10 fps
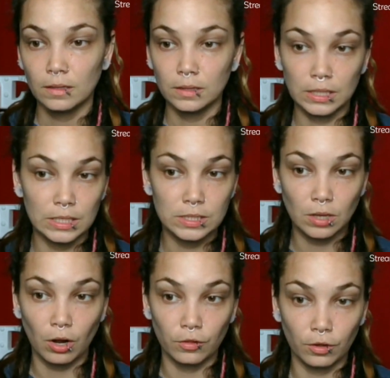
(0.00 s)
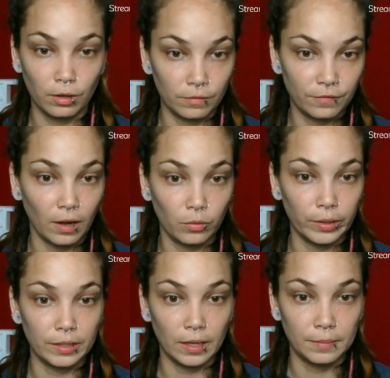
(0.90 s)
these are the
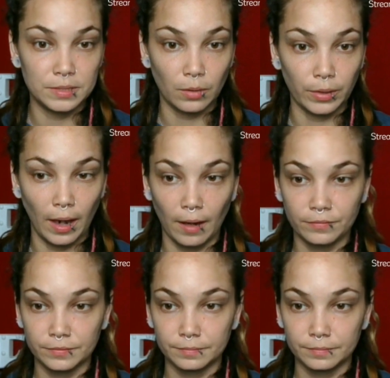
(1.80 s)
following names that we have.